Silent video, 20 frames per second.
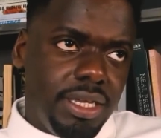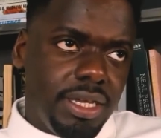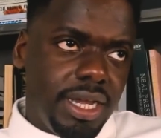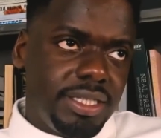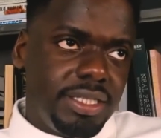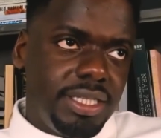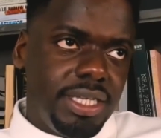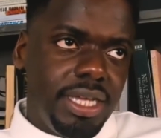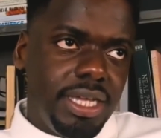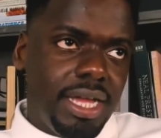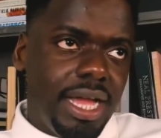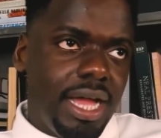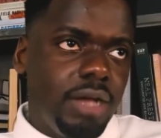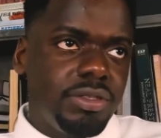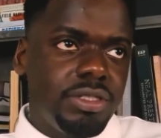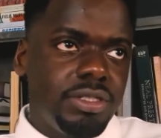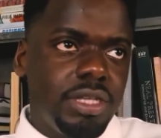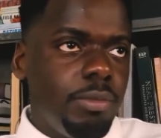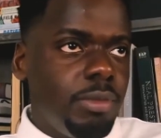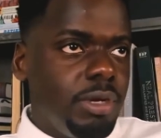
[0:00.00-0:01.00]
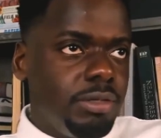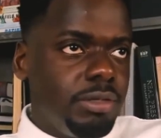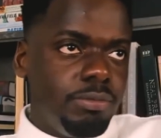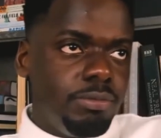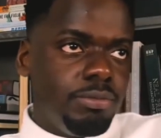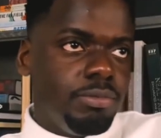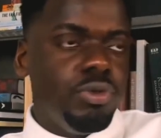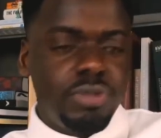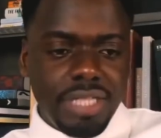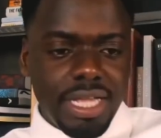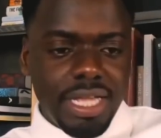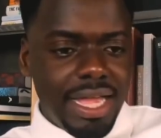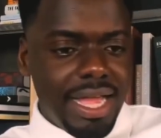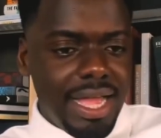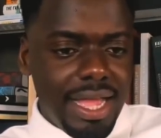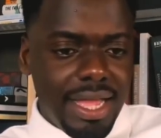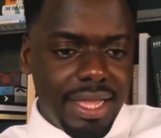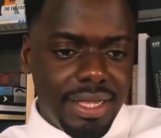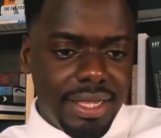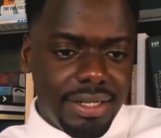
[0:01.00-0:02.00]
see how someone moves their
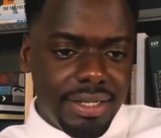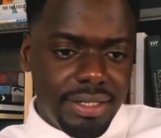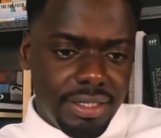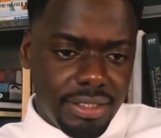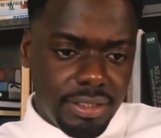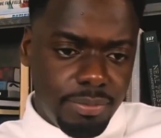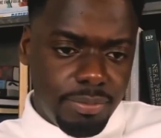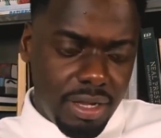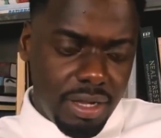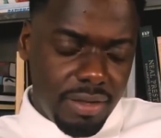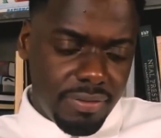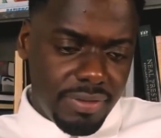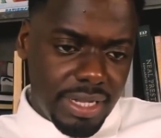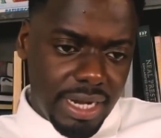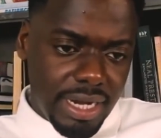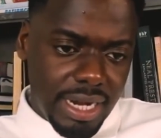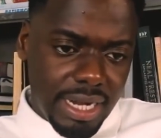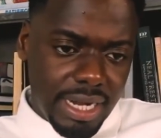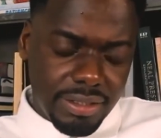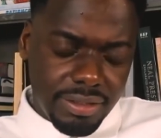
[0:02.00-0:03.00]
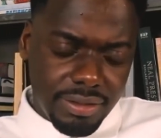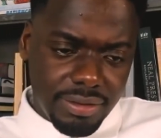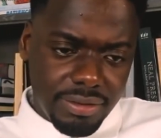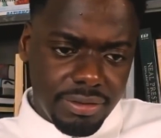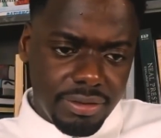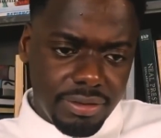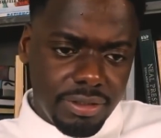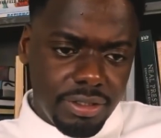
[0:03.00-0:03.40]
hand as part of their accent.